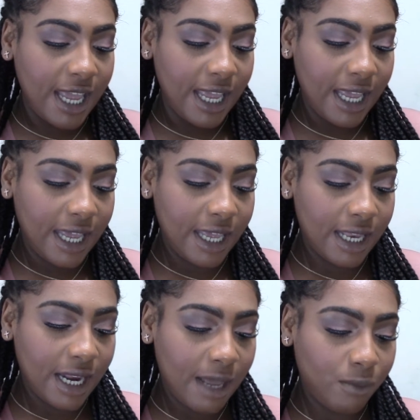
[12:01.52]

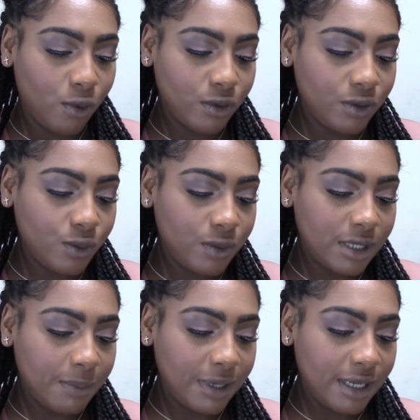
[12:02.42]
and I'm going to
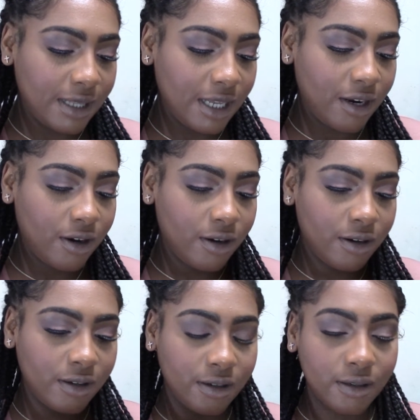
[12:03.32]
dip it in
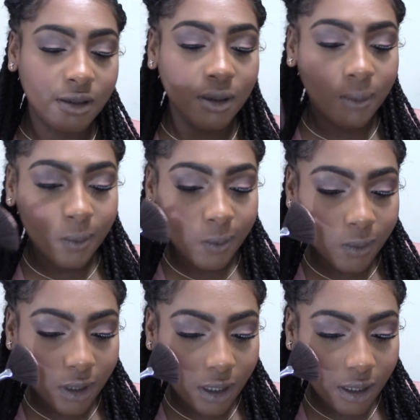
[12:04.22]
there,
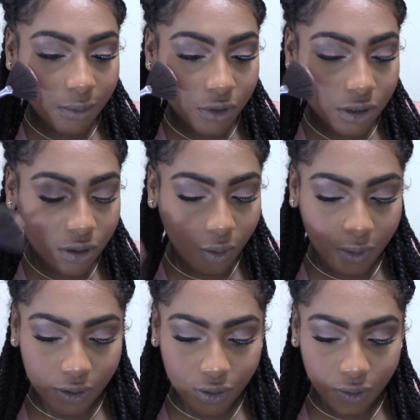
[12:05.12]
and I'm just
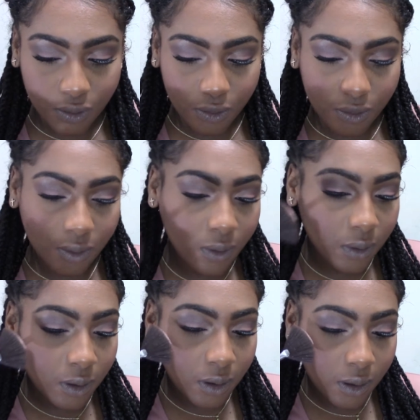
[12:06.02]
going to
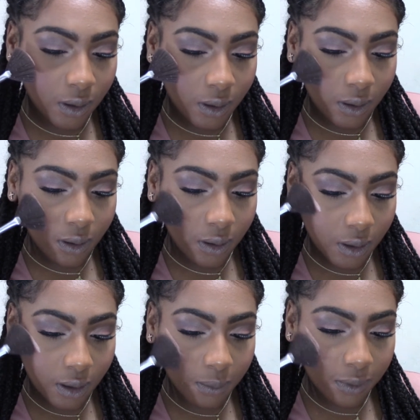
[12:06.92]

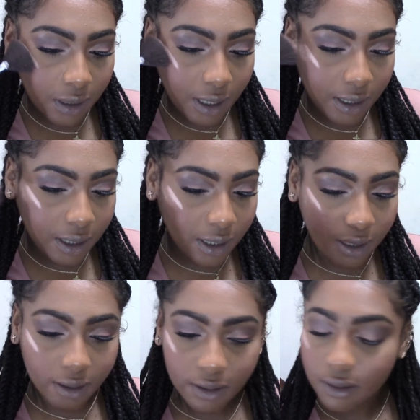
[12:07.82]
apply it